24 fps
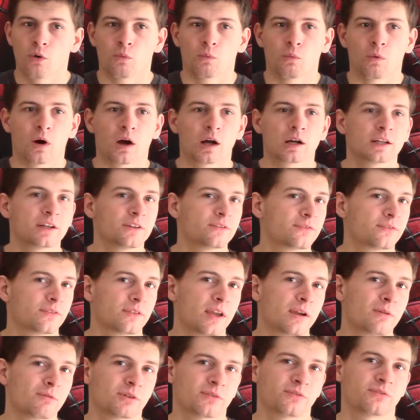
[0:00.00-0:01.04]
What if
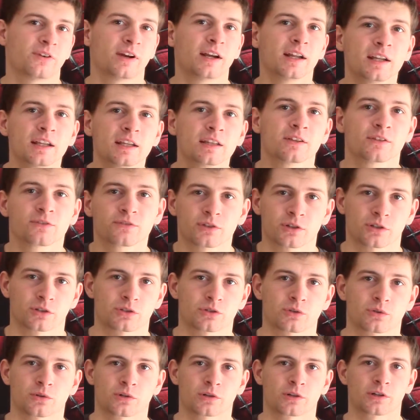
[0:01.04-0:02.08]
they were fighting the First
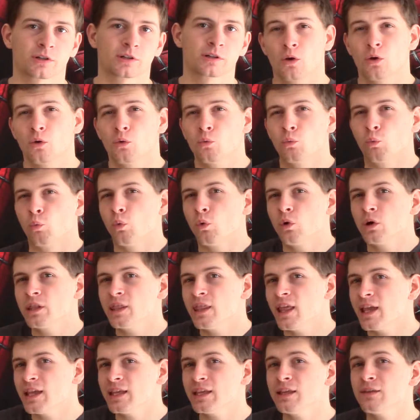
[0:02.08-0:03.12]
Order? Would
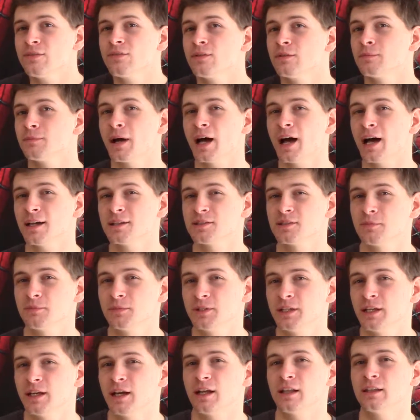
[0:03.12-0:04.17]
they even
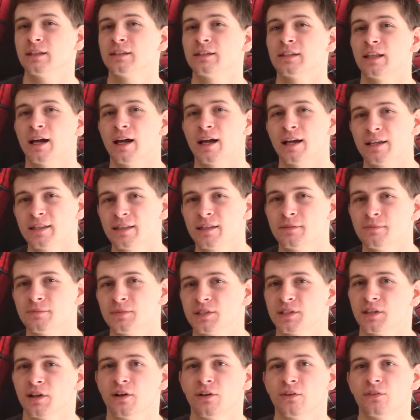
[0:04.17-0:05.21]
possibly align
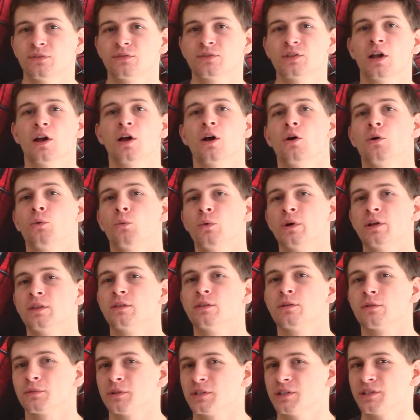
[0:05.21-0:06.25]
themselves with
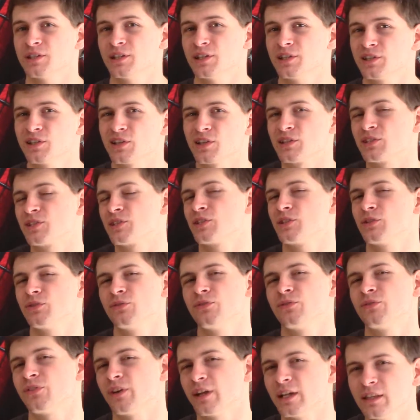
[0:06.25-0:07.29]
the Resistance to
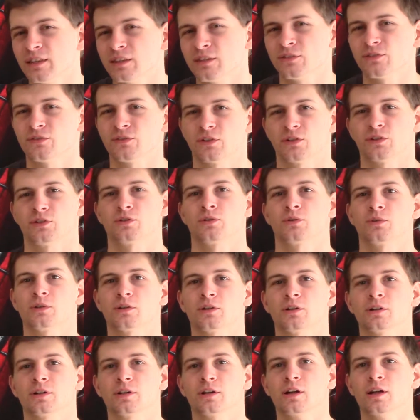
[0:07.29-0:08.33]
fight the First
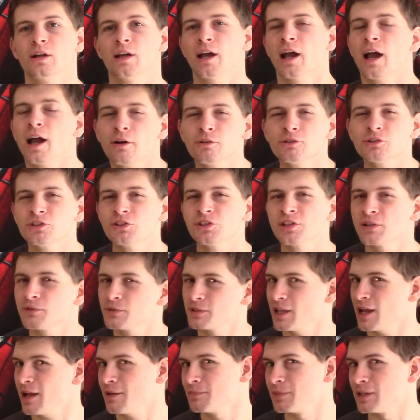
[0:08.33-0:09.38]
Order? How interesting would
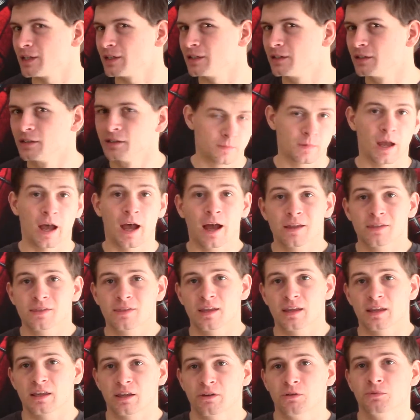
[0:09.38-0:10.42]
that be? I
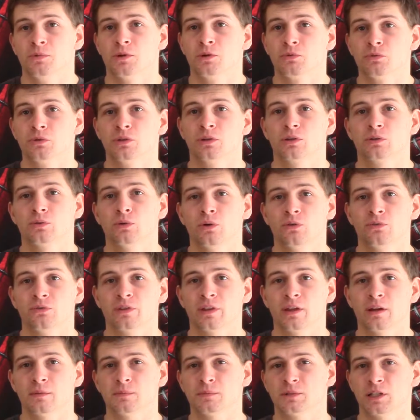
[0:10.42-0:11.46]
think it would be really cool for
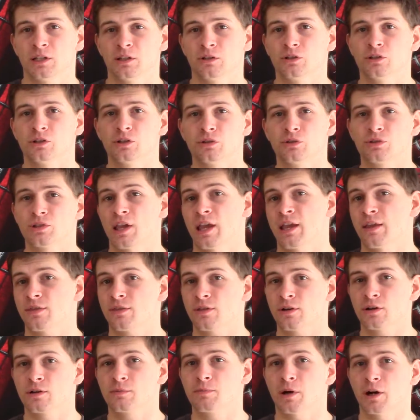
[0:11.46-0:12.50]
them to introduce a
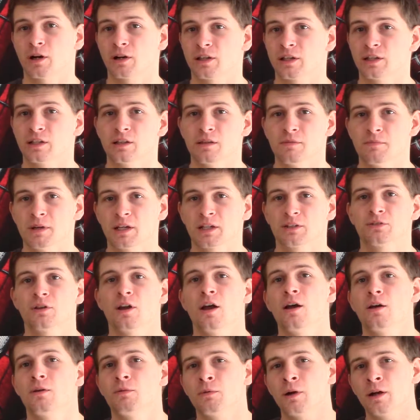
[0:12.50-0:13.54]
third party into the mix,
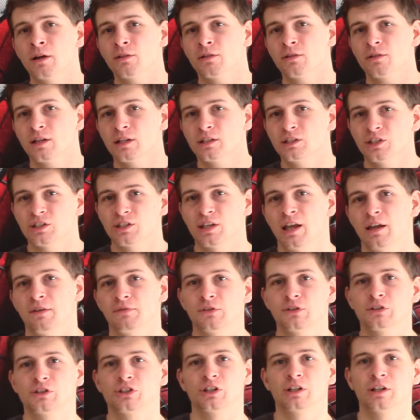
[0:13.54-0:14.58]
rather than just have
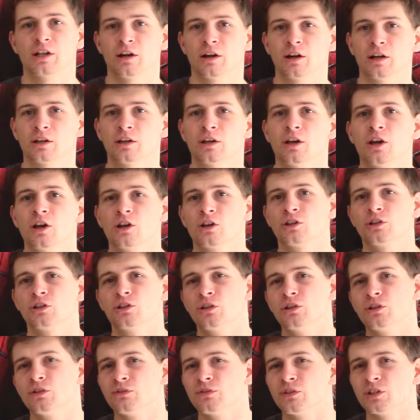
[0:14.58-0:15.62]
your generic
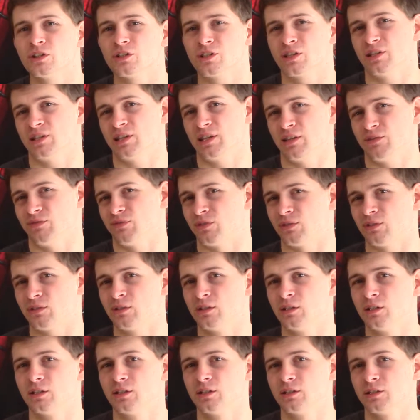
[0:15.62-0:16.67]
good versus evil.
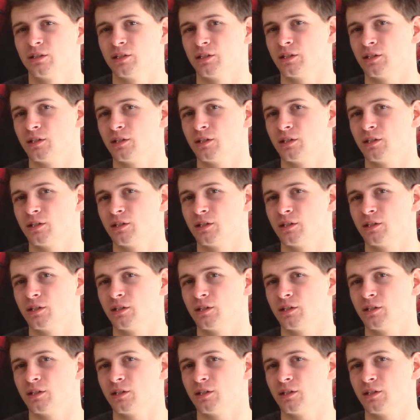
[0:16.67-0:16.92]
You